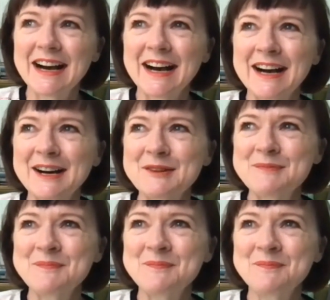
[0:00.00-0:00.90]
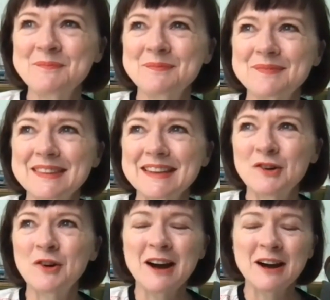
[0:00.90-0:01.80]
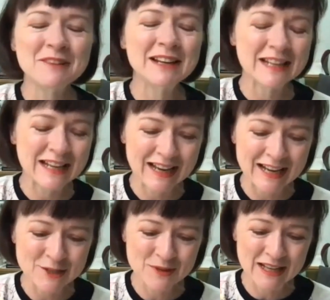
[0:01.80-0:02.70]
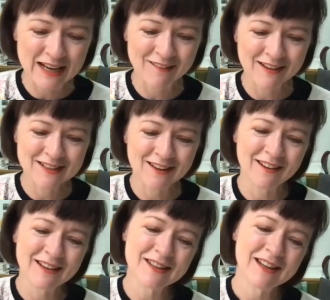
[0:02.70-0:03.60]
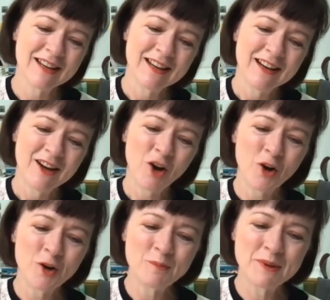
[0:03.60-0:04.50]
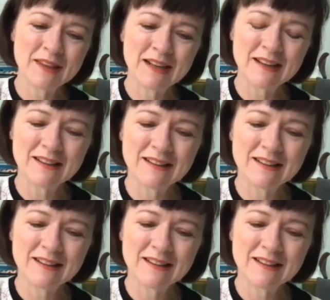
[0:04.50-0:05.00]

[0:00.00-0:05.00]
or I'm really engaged with the character, I hope that